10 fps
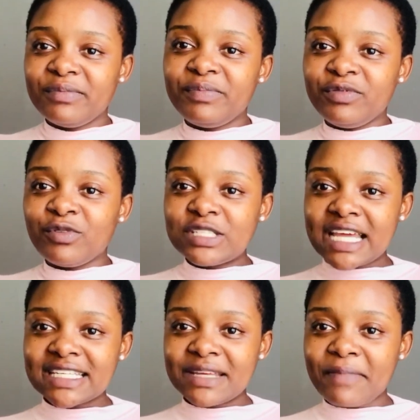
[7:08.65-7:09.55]
before
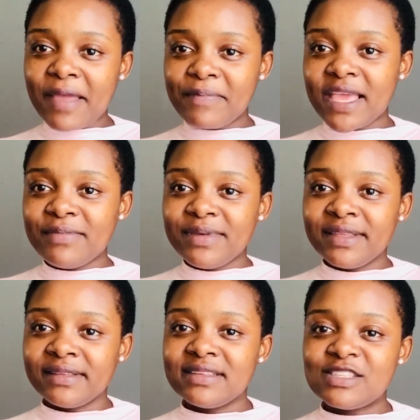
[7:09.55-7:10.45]
touching my baby
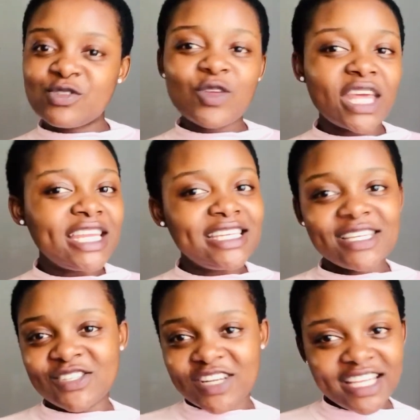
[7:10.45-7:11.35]
so that he does
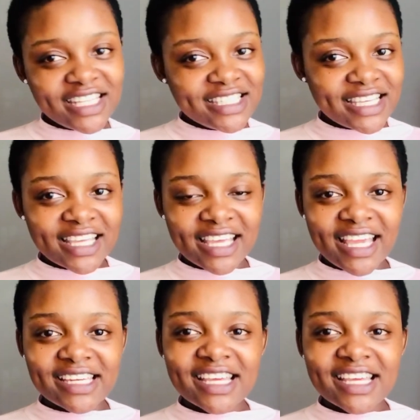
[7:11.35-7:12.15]
not get sick again.